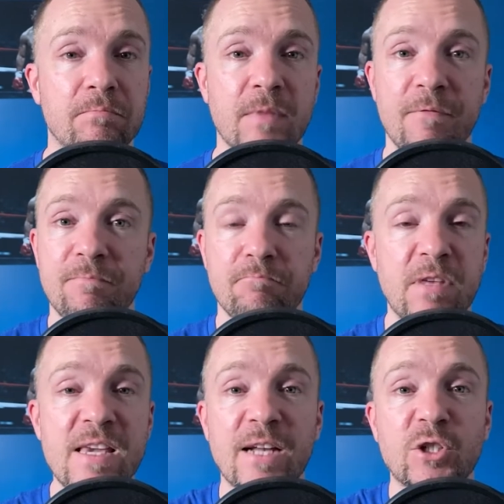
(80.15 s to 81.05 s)
if
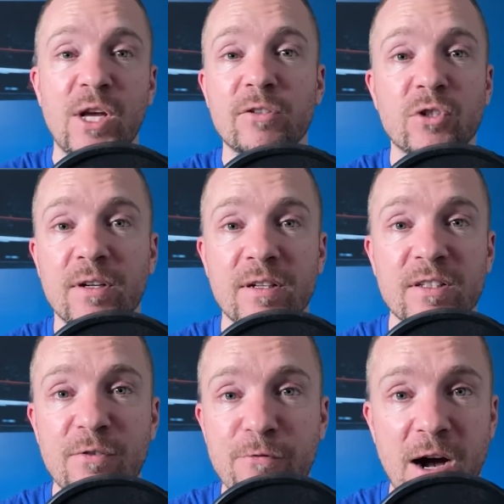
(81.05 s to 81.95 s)
he had Chael Sonnen as
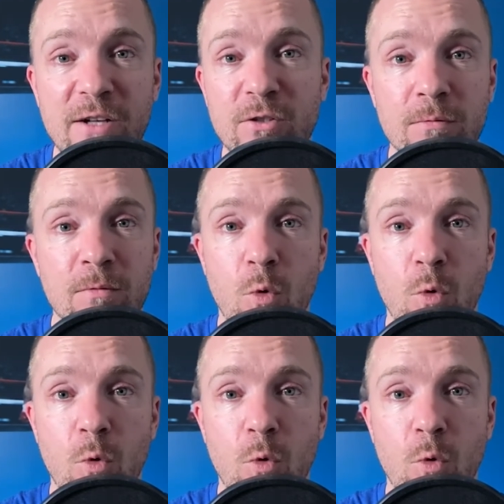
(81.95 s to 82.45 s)
an advisor,